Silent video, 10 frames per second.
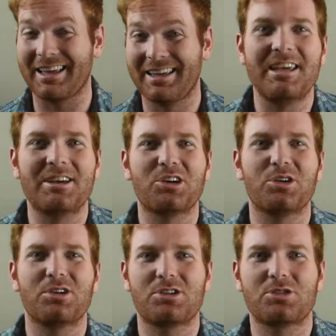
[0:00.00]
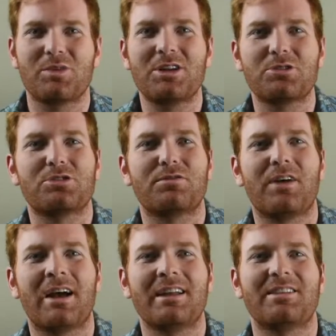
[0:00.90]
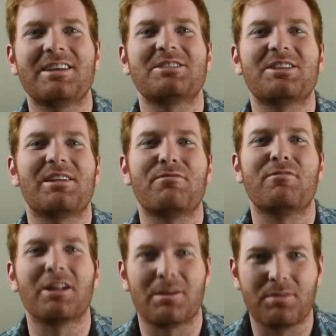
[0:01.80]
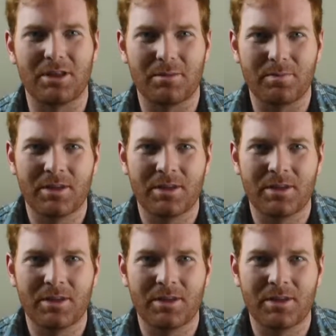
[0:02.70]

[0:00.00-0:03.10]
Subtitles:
He encourages readers to find things that envelop them.